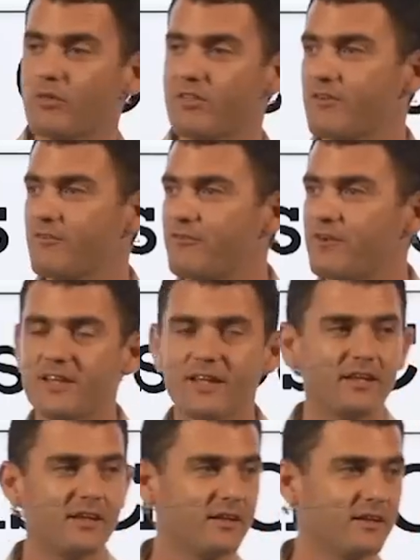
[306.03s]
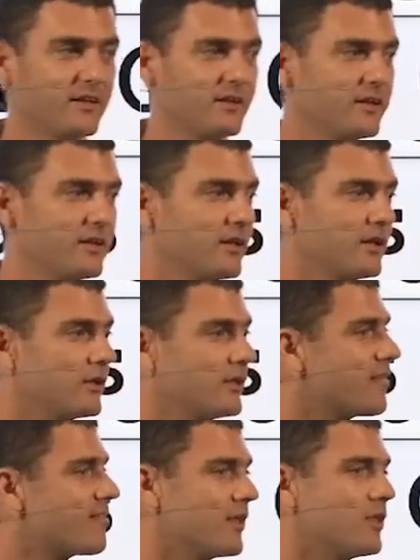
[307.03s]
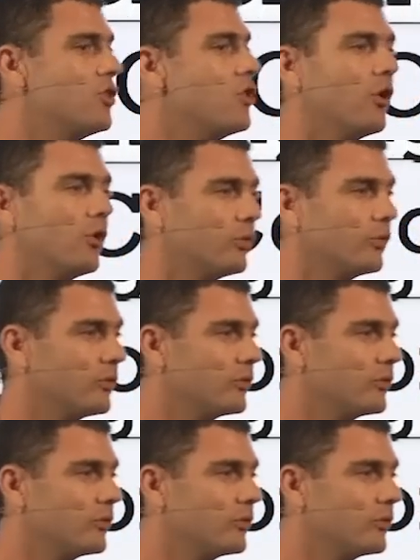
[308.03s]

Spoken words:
was defeated, they said no.